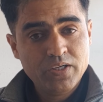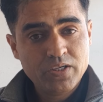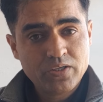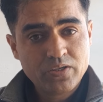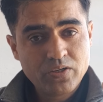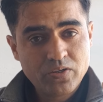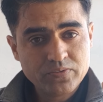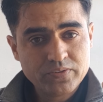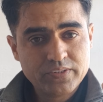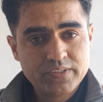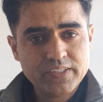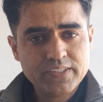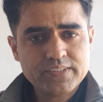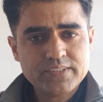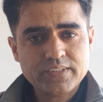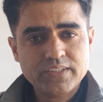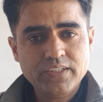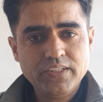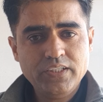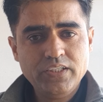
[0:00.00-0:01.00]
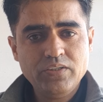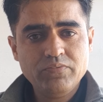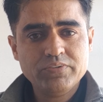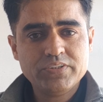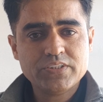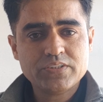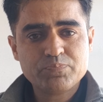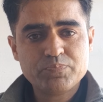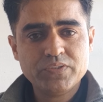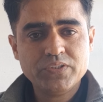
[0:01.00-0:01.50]
Now this E
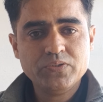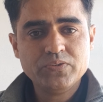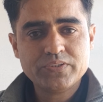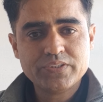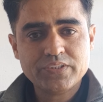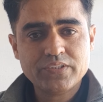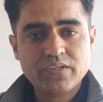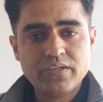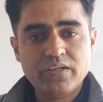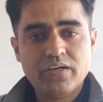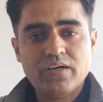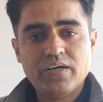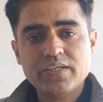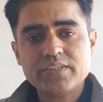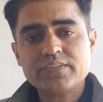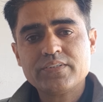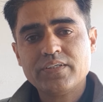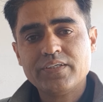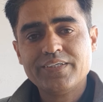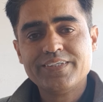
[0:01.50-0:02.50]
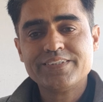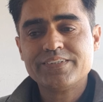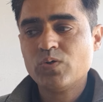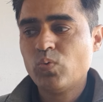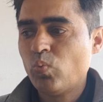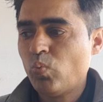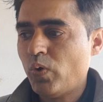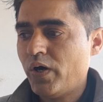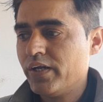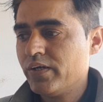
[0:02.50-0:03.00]
which is produced in the last is the
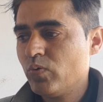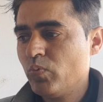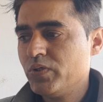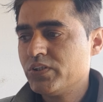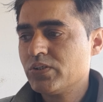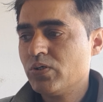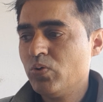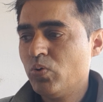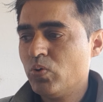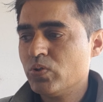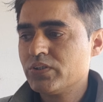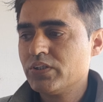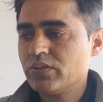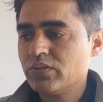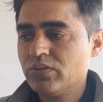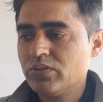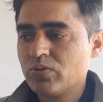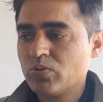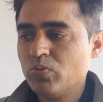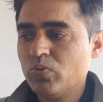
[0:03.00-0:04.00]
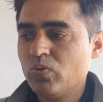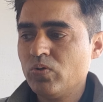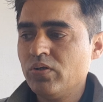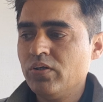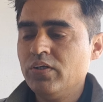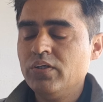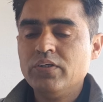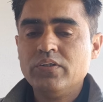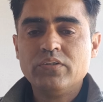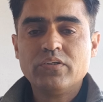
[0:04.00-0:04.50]
one which goes and control
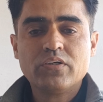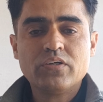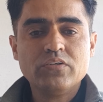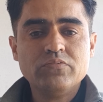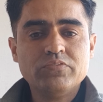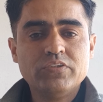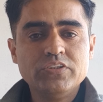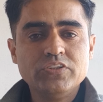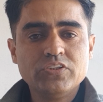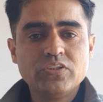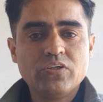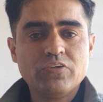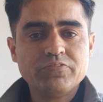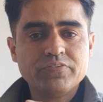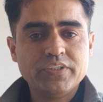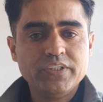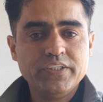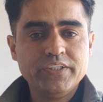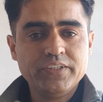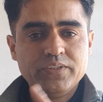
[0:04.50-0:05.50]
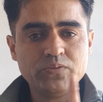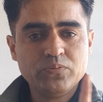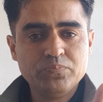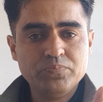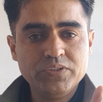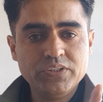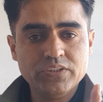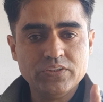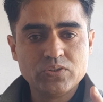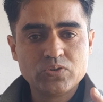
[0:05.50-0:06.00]
the conversion of A to B.